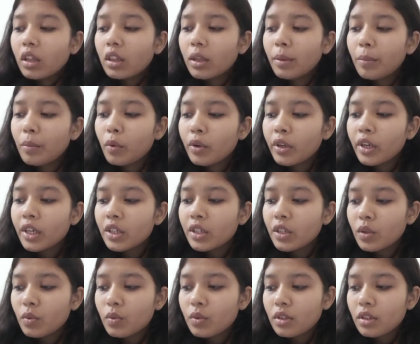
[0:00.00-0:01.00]
the poet
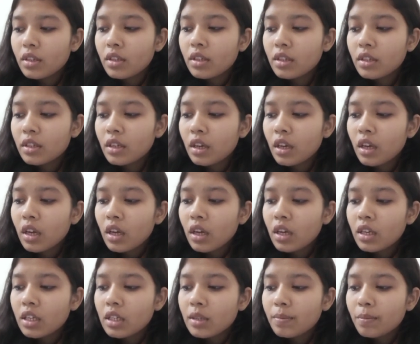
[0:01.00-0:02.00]
uses
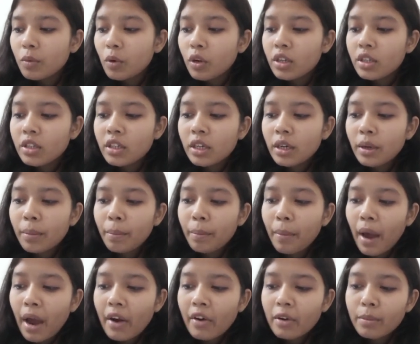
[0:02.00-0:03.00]
his poetic
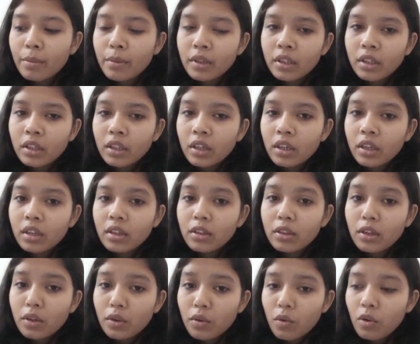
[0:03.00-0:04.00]
parable,
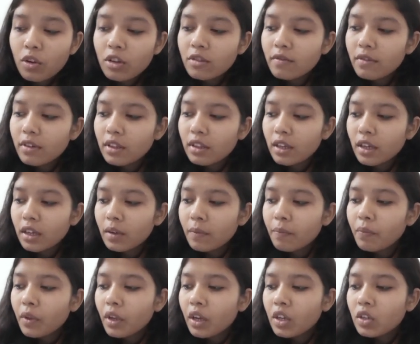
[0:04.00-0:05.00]
The Cold Within,
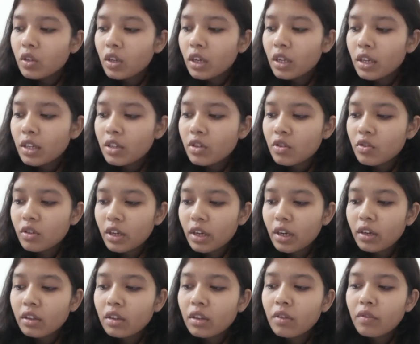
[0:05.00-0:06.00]
to
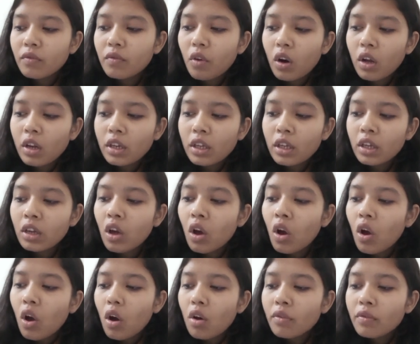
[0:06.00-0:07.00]
illustrate the folly
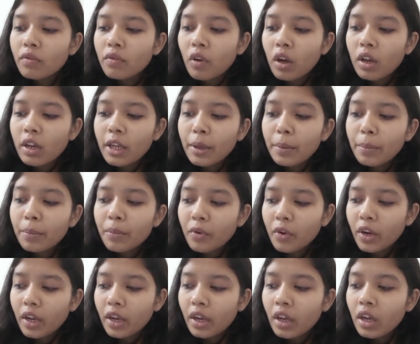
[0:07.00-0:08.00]
of falling
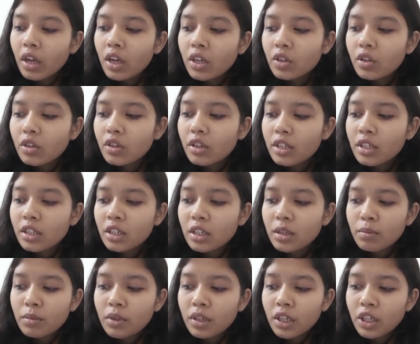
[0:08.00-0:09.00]
prey to
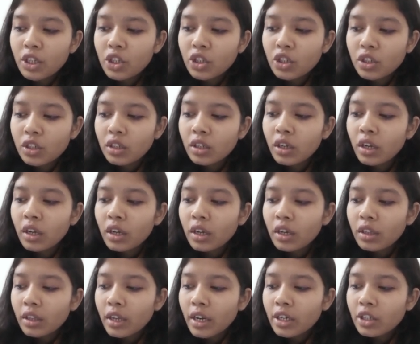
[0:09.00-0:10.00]
discrimination
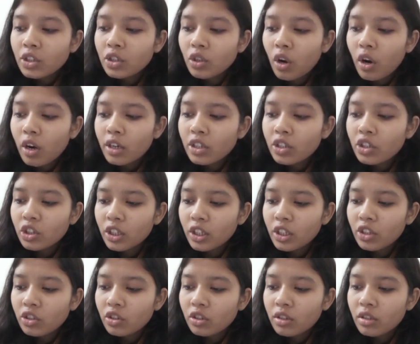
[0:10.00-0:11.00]
that
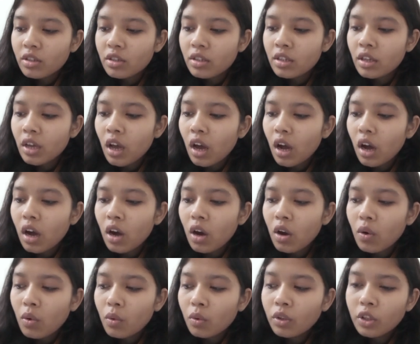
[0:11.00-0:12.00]
shortchanges
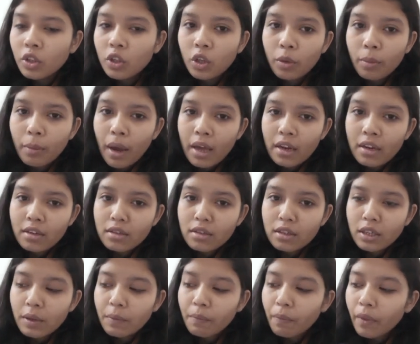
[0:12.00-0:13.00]
our own
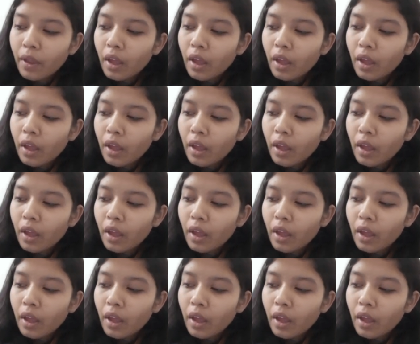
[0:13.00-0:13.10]
humanity.